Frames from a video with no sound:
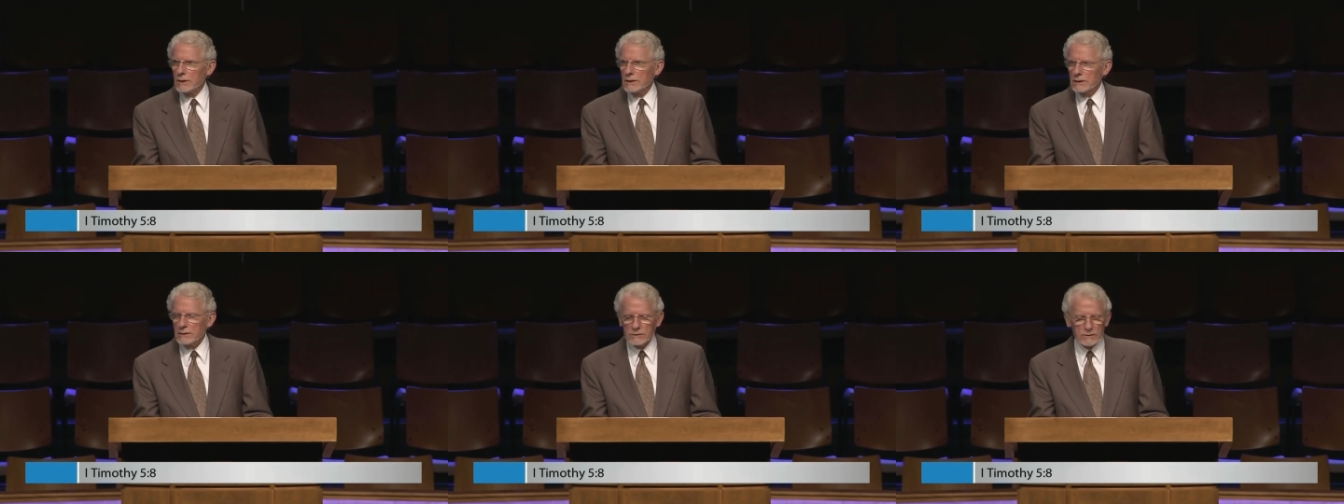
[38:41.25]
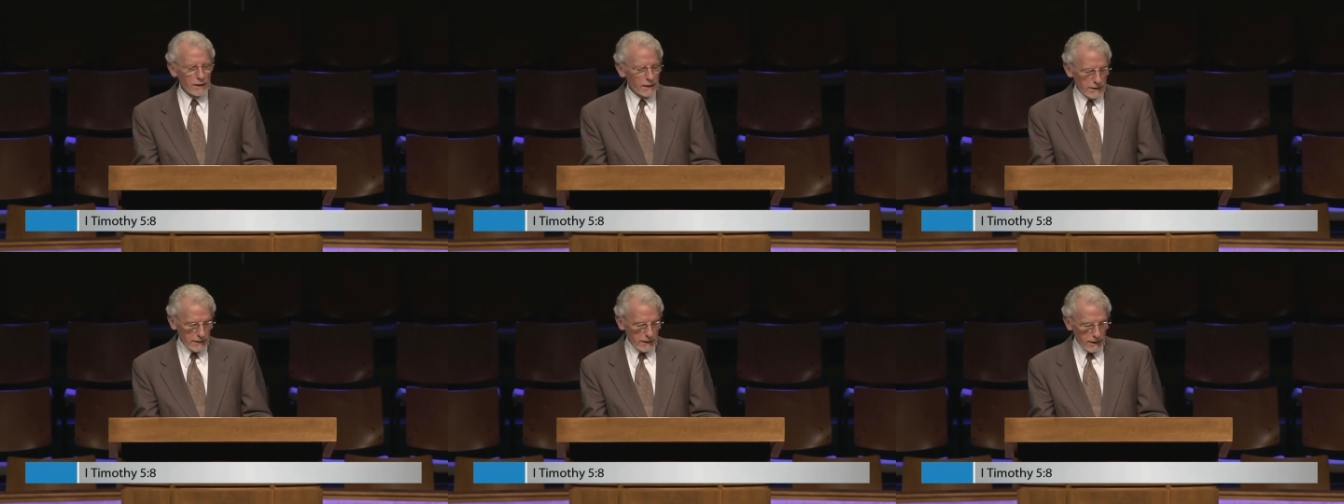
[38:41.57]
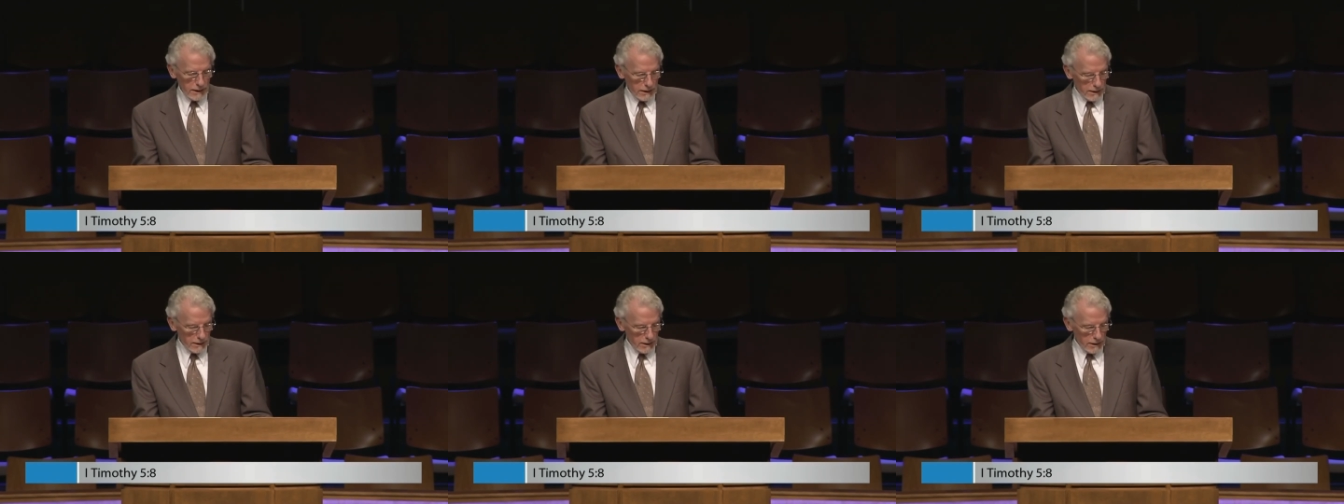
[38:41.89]
This
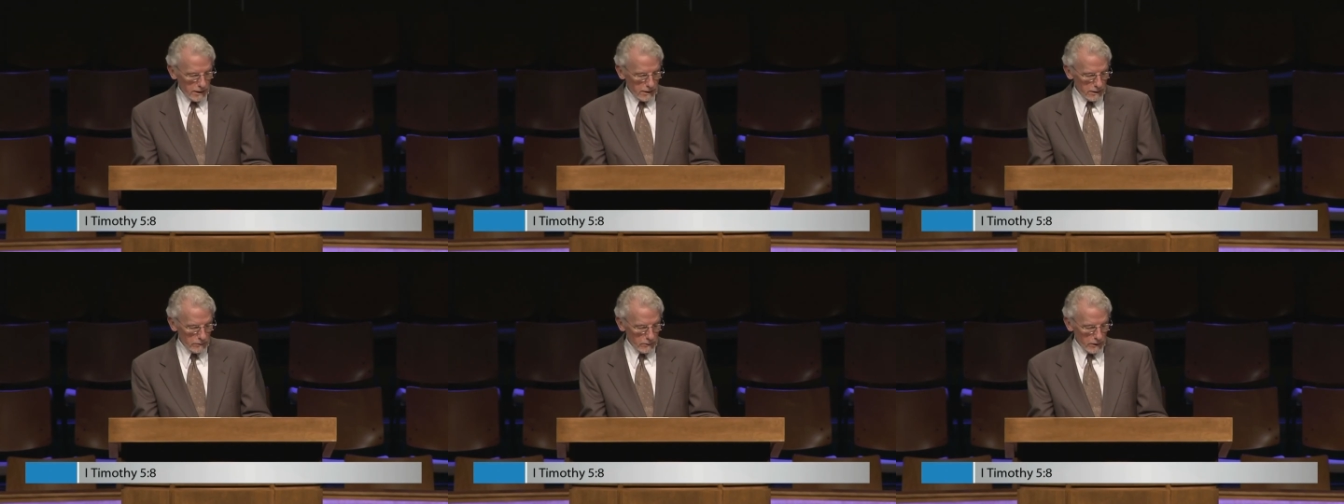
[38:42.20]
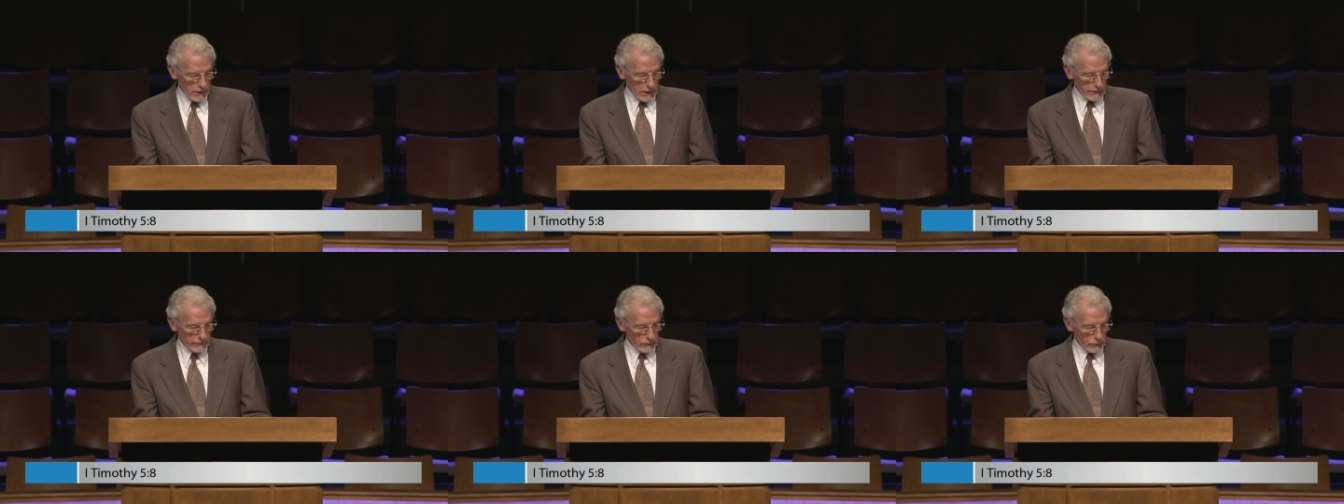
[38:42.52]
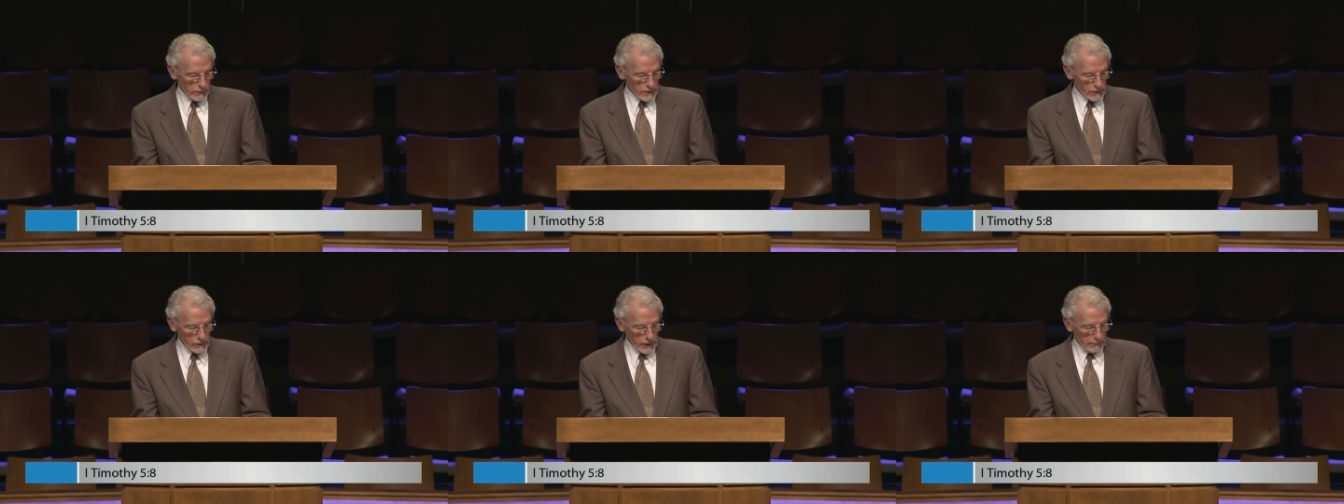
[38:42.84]
idea that we have to
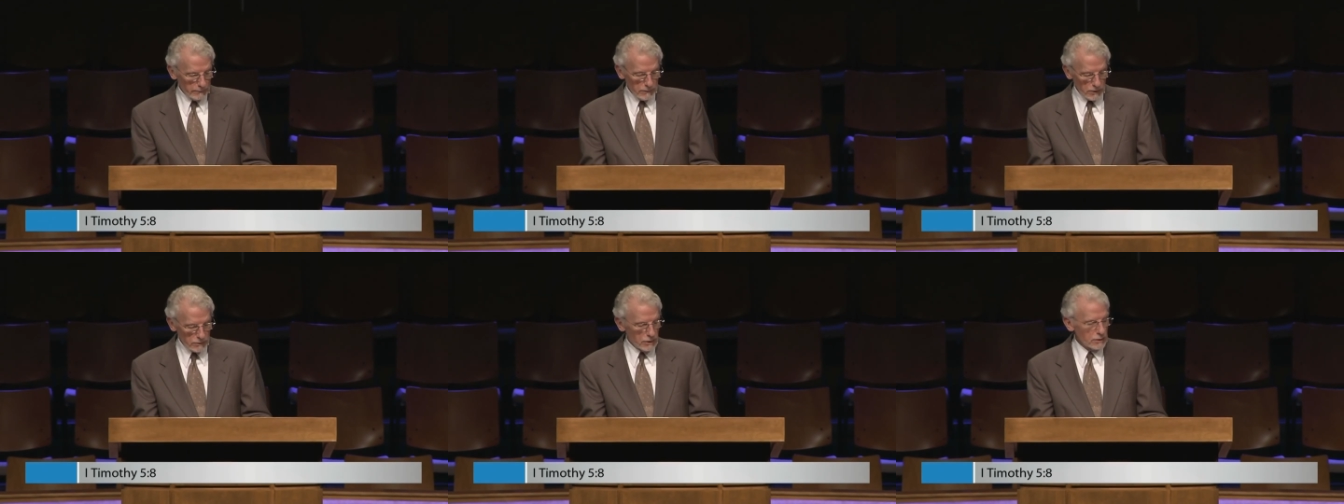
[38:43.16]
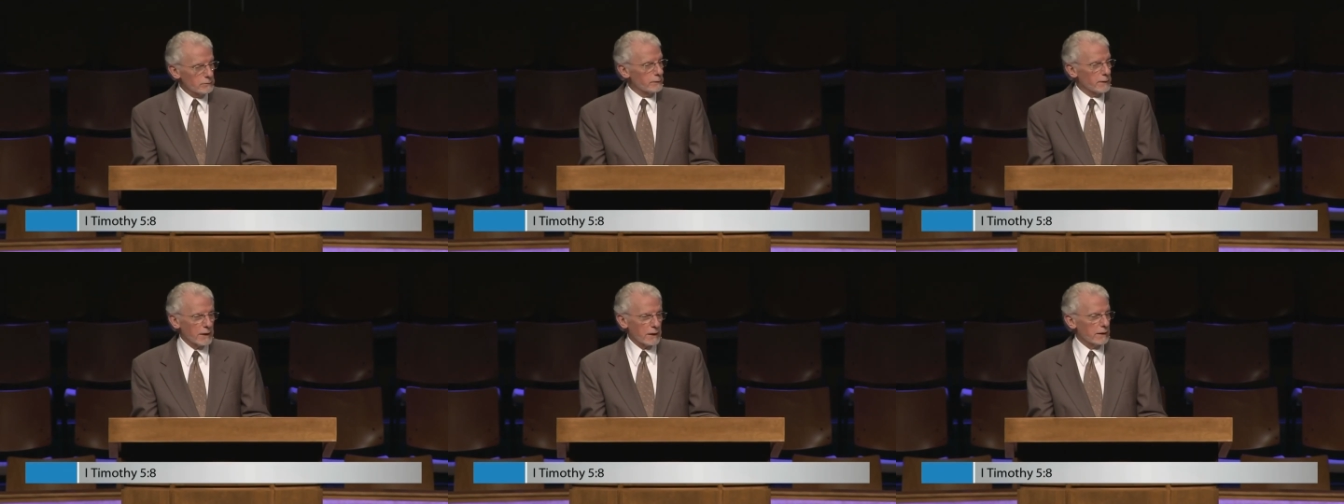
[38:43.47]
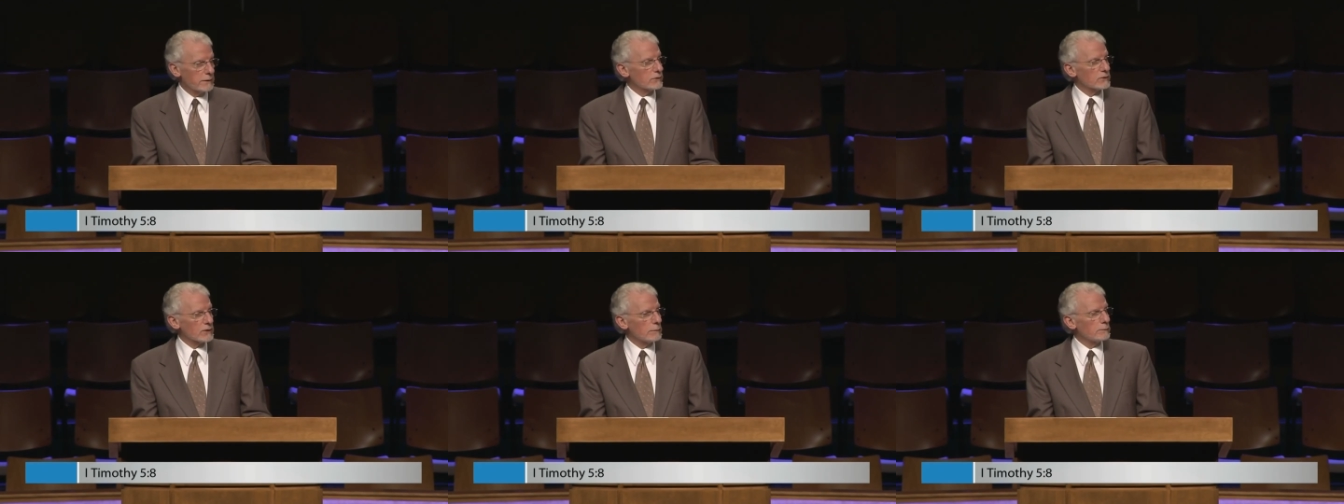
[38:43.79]
accept it just
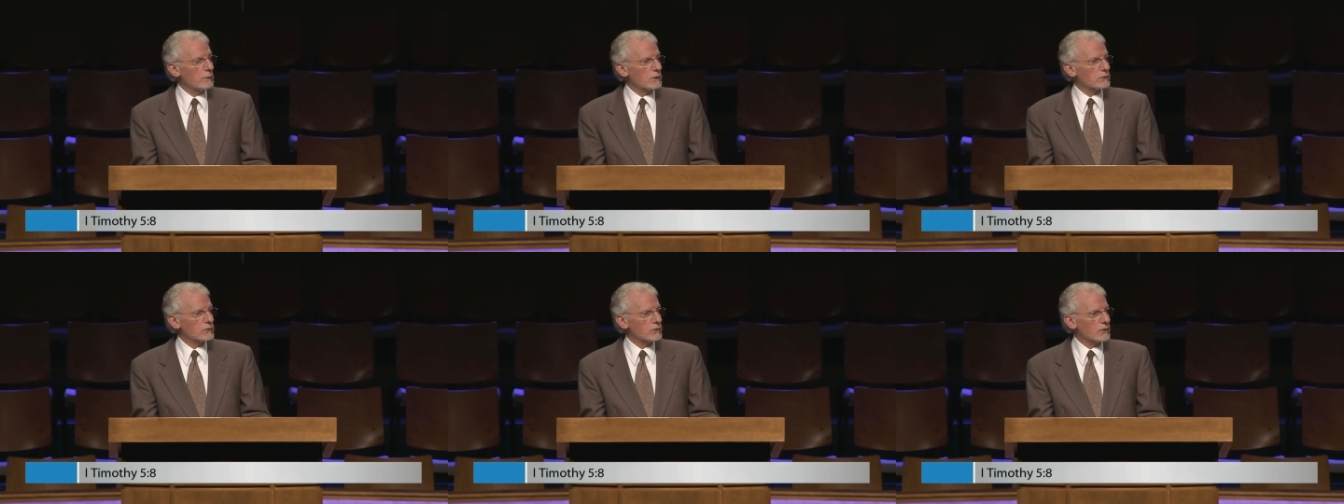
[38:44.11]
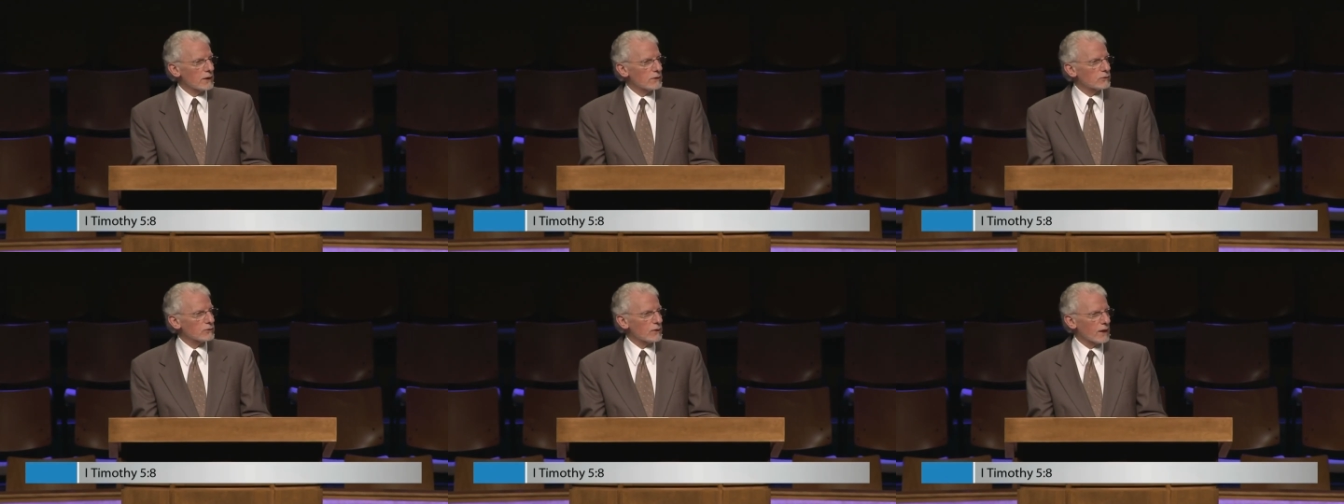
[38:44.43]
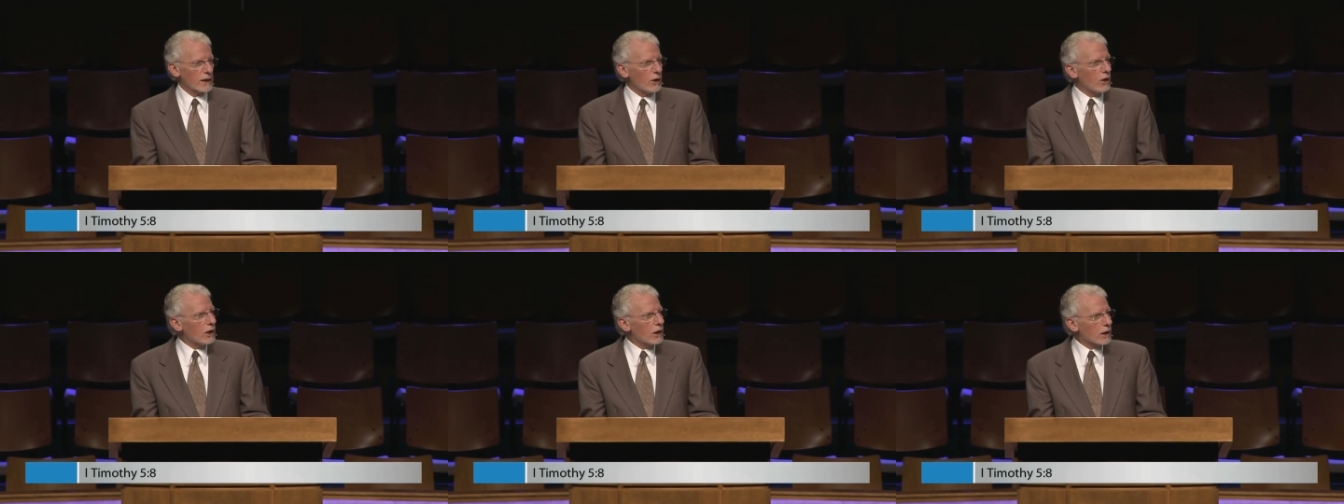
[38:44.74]
because someone says
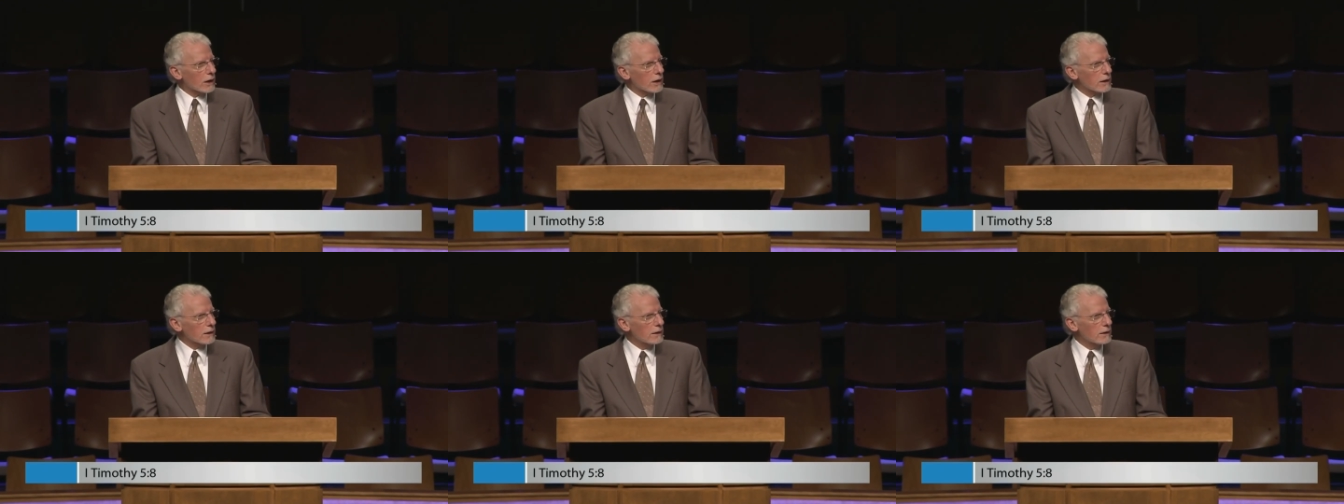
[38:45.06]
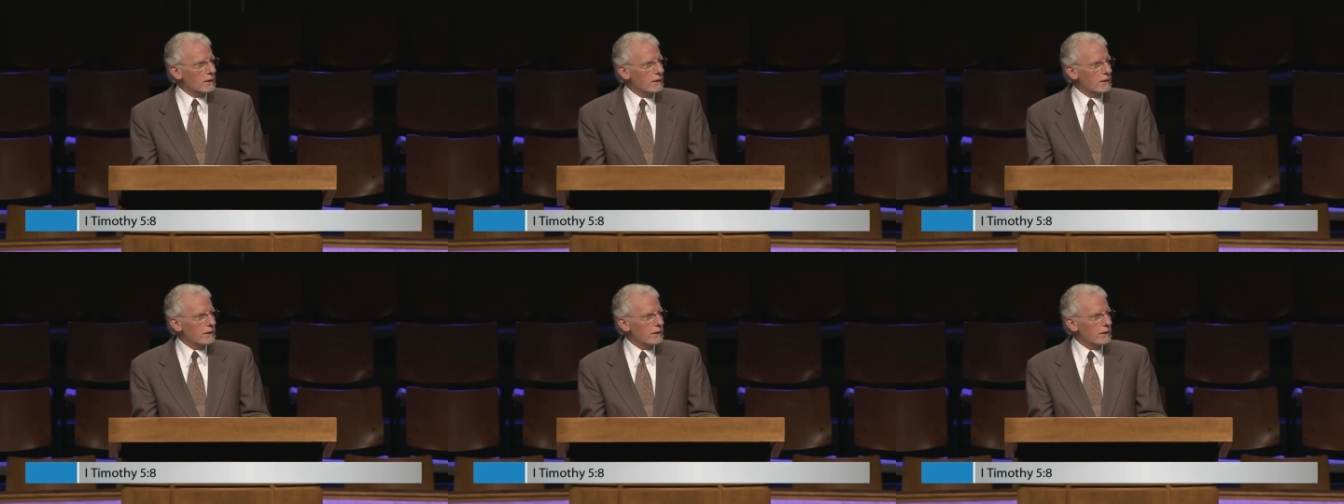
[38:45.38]
they are